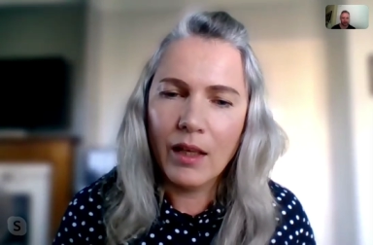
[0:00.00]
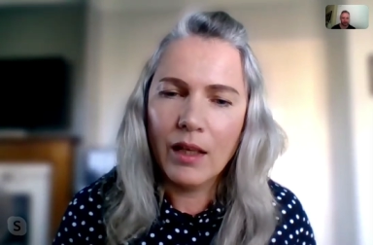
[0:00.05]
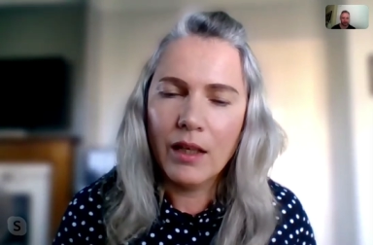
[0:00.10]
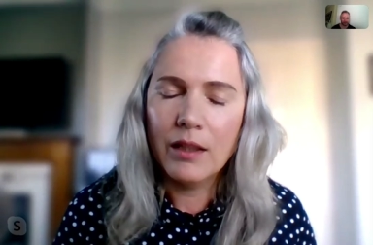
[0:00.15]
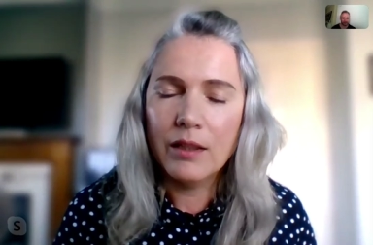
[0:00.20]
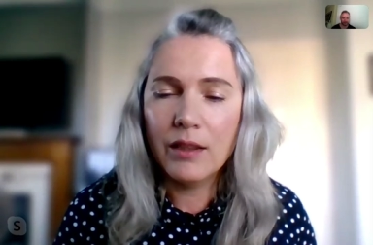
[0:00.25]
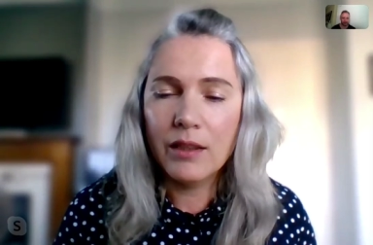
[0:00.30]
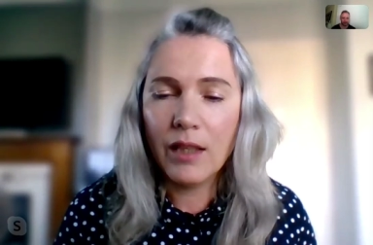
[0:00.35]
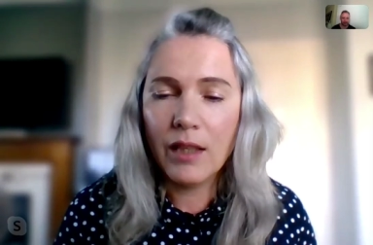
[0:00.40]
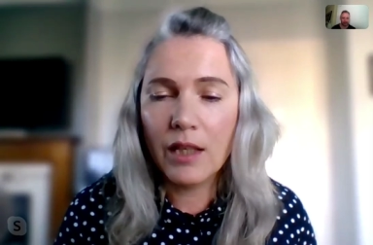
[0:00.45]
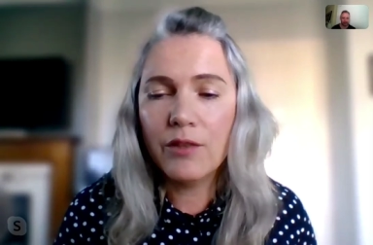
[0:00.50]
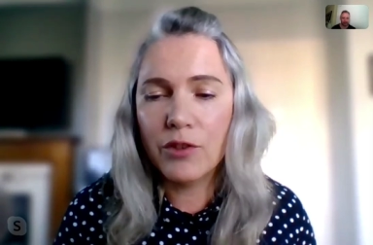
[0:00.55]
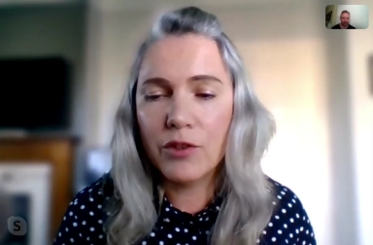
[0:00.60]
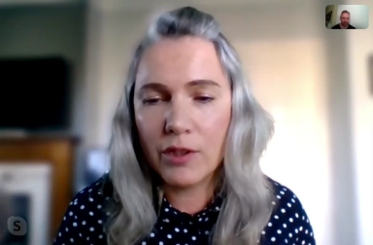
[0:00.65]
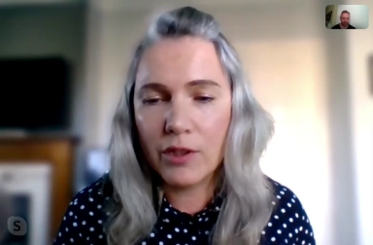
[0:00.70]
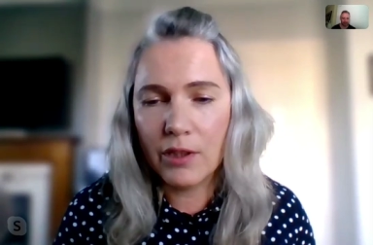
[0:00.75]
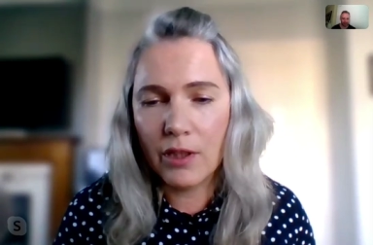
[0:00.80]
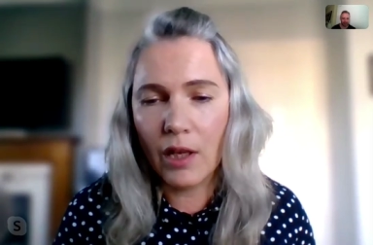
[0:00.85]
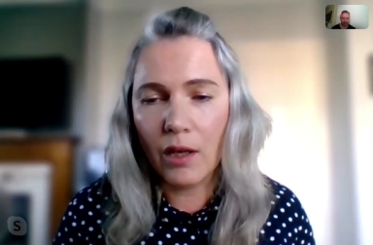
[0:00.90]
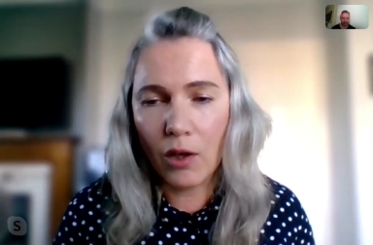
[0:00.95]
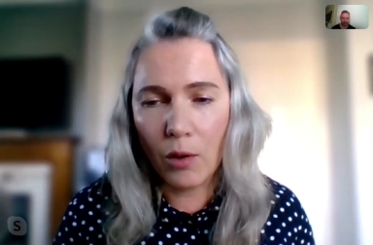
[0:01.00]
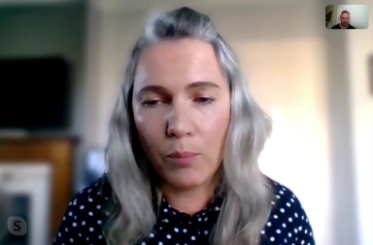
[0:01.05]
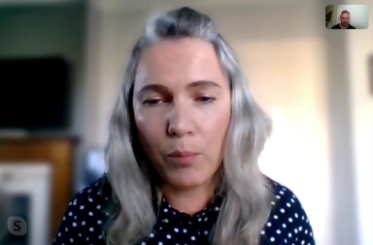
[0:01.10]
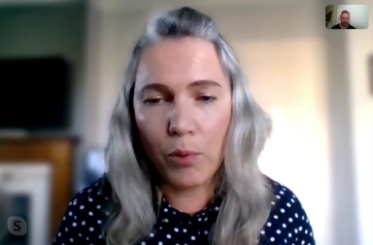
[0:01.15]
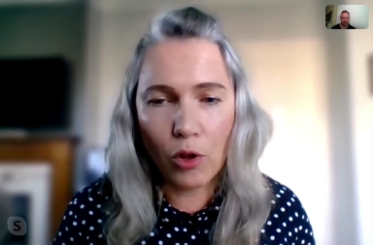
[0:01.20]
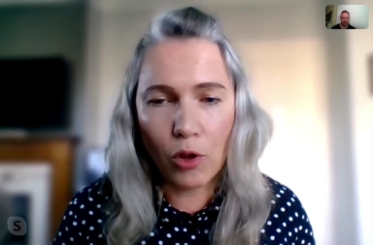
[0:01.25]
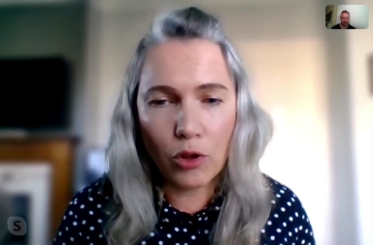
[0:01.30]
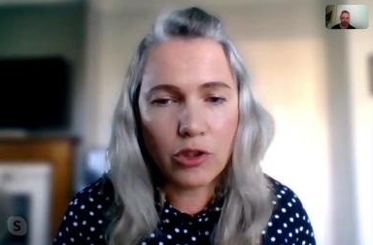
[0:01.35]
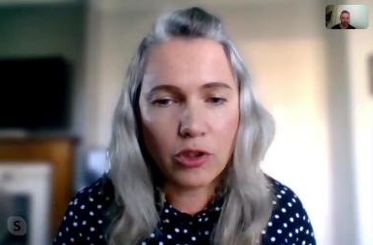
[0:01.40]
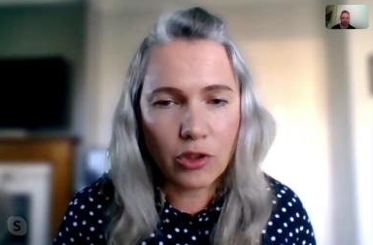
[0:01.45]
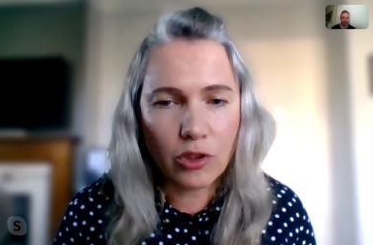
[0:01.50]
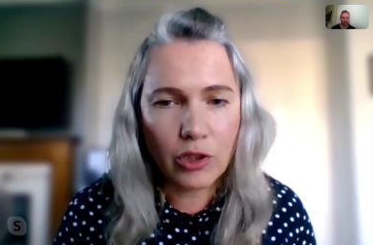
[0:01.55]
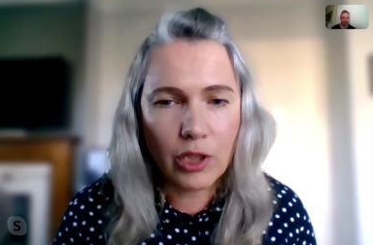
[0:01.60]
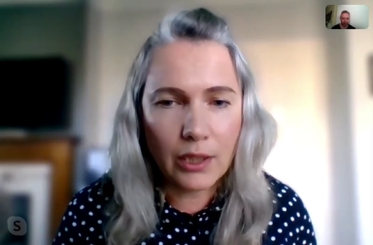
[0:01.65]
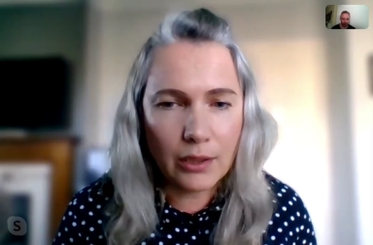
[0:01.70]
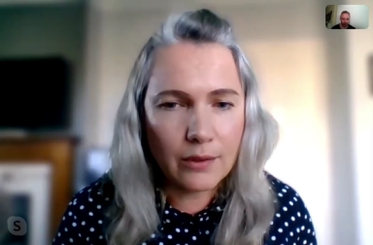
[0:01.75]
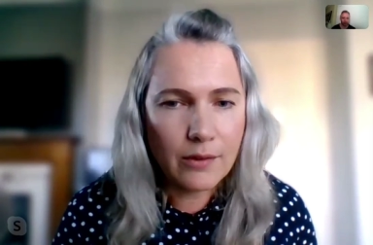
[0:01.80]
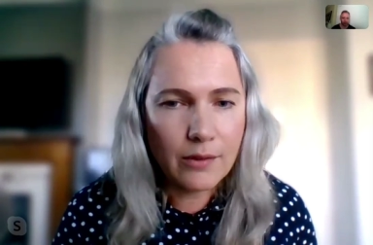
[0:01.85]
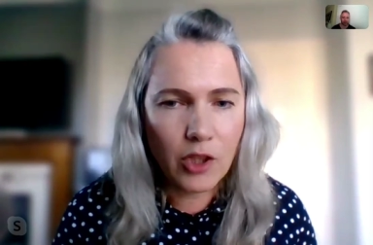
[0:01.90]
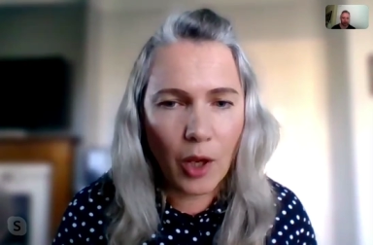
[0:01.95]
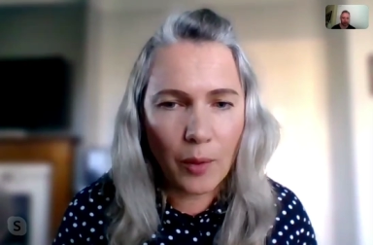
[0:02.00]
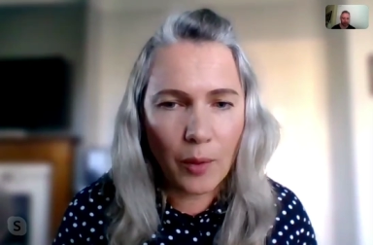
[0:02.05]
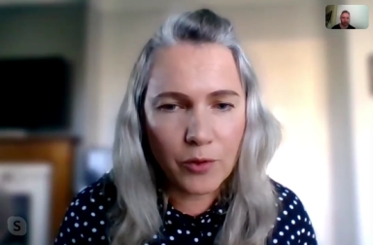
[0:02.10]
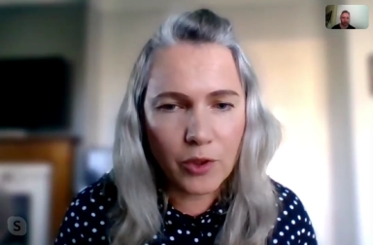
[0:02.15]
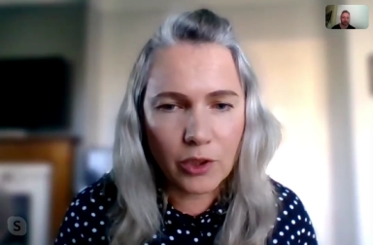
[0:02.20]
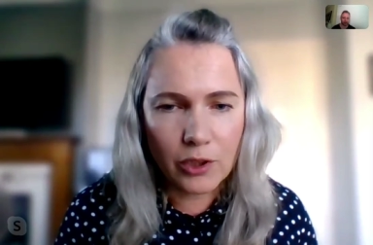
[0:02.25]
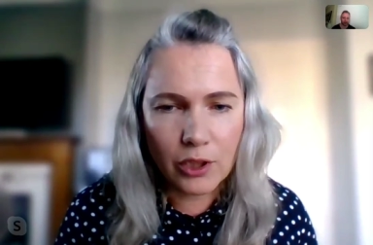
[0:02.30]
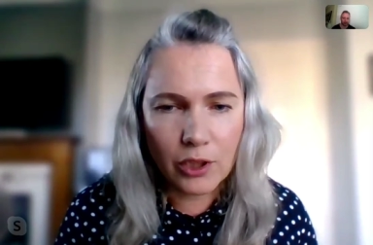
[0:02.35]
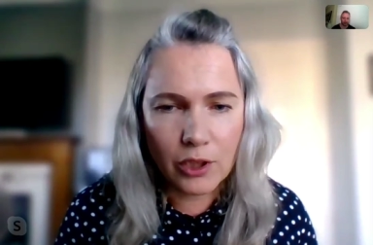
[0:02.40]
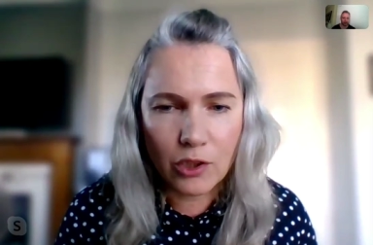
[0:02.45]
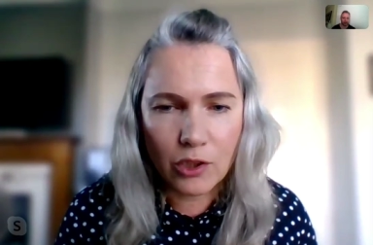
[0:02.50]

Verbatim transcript: That was the compulsory subject okay. in school.